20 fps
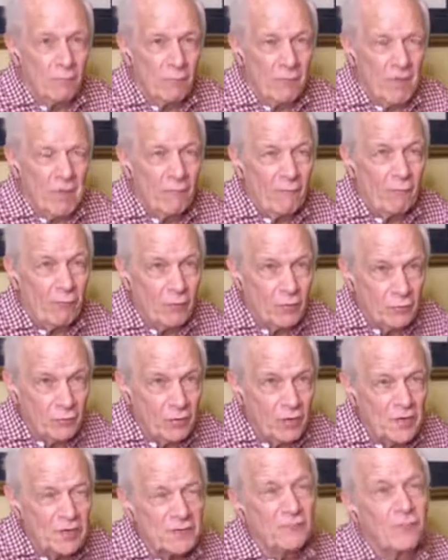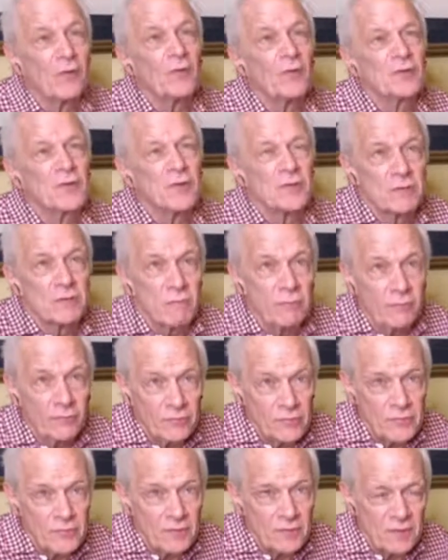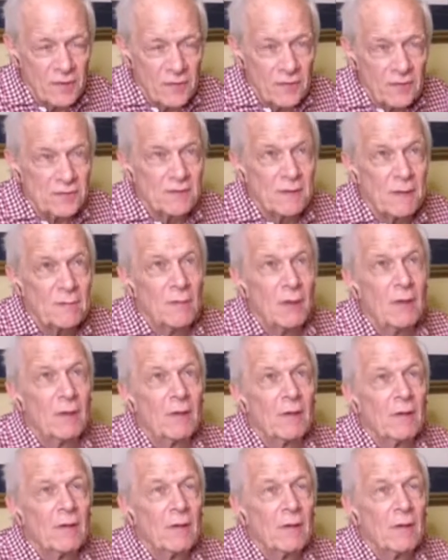have retreats for church musicians in the summer,